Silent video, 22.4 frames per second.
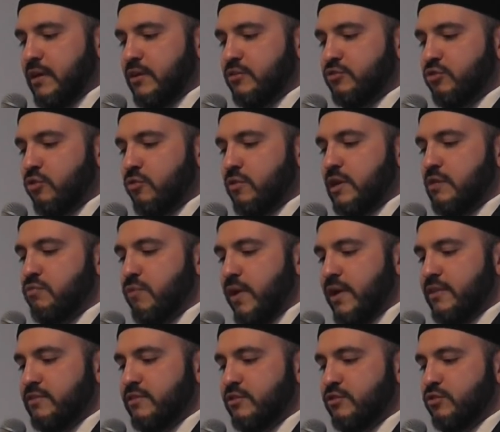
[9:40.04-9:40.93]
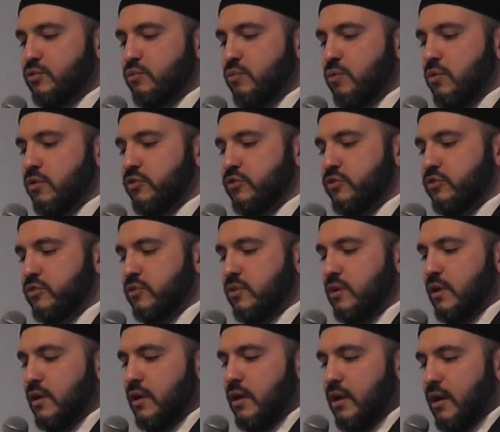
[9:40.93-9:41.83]
historically racist
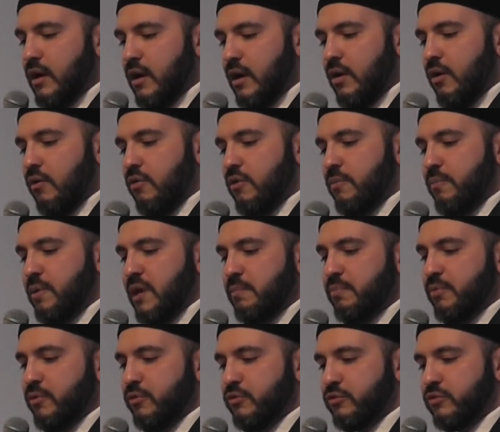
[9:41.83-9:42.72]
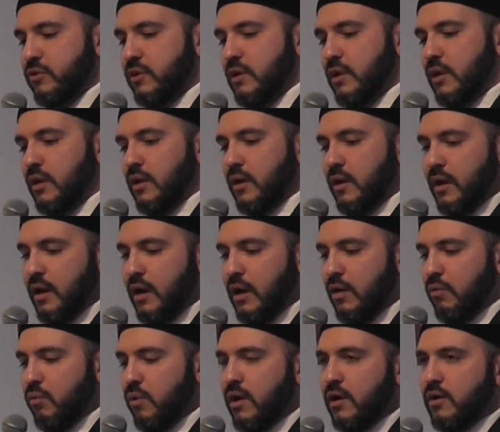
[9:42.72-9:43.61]
towards other peoples.
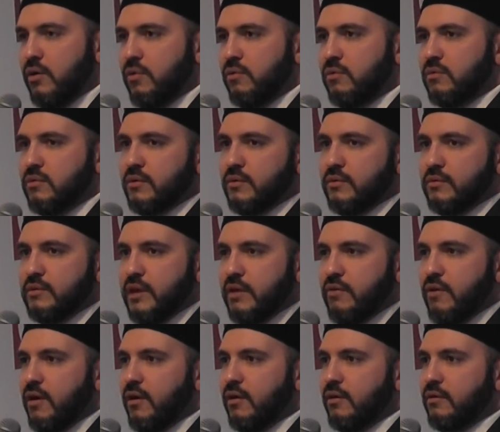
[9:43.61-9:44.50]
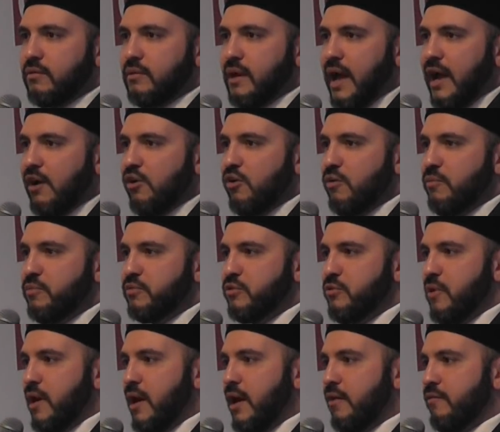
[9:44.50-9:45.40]
Well, there are Arabs
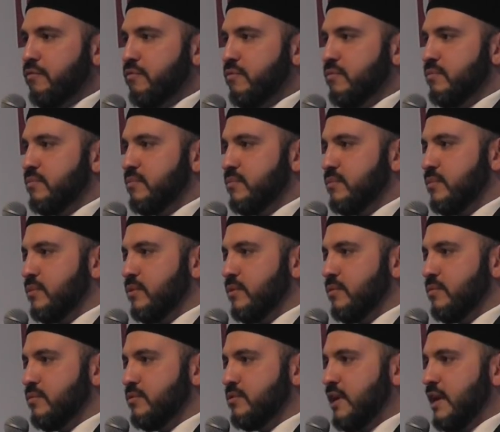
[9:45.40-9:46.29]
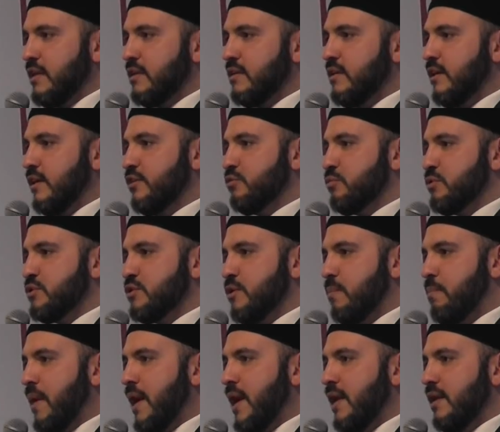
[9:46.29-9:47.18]
who have skin colors which
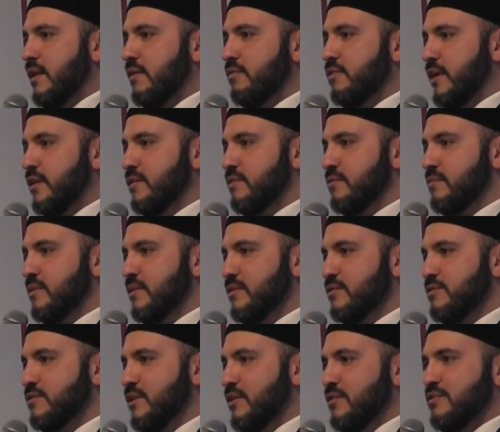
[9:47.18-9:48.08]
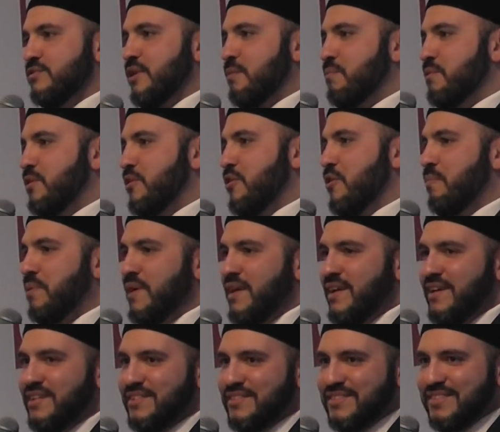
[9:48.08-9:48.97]
are paler than some
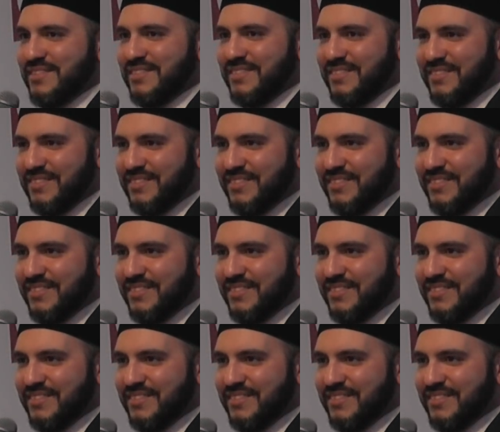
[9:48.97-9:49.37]
Europeans.